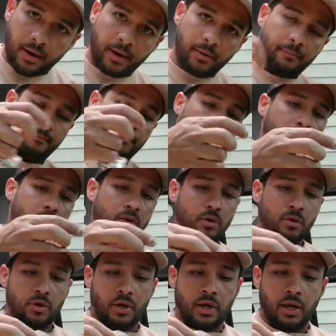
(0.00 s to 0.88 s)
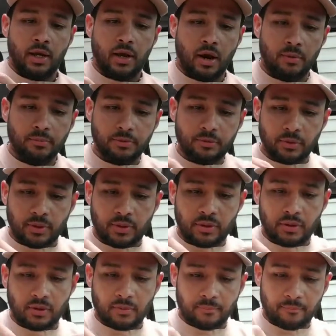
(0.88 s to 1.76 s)
right, it comes
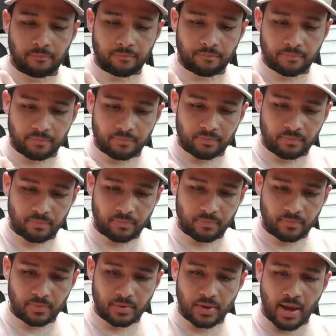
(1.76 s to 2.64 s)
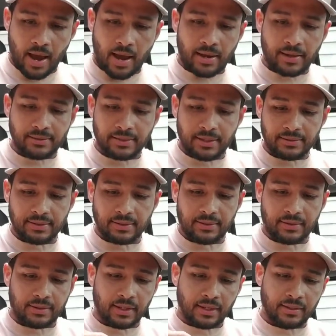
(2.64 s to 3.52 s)
with, I guess that's
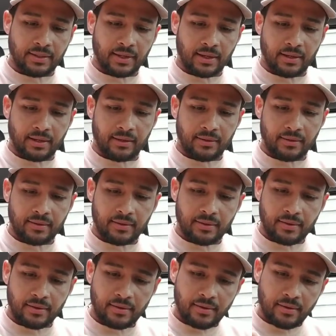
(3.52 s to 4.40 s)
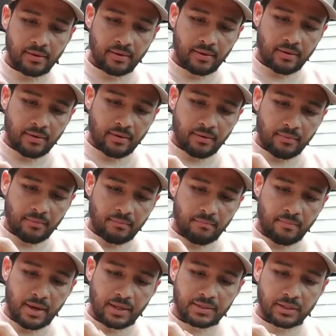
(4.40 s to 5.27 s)
the thing that
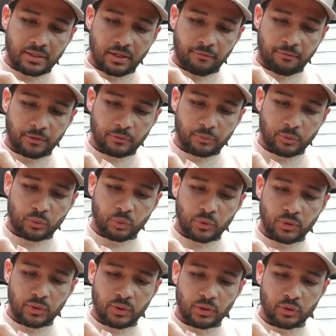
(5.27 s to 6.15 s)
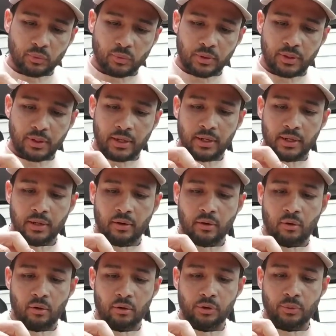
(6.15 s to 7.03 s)
makes the difference between this one and
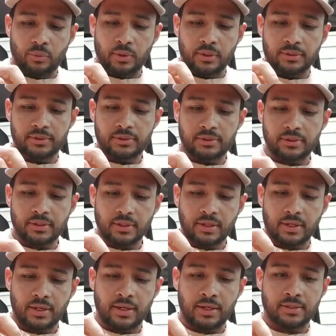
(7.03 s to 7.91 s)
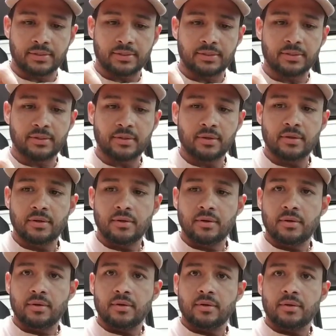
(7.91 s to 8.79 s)
the older ones. It's
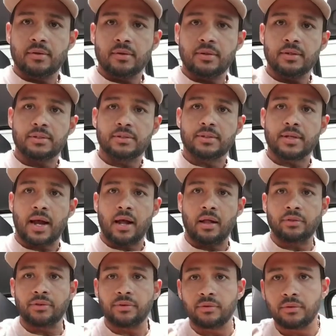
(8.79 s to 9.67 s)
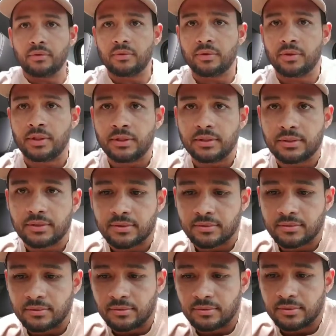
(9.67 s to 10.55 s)
the style,
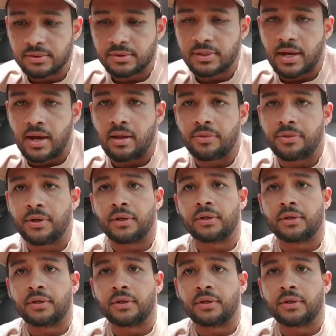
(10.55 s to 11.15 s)
these style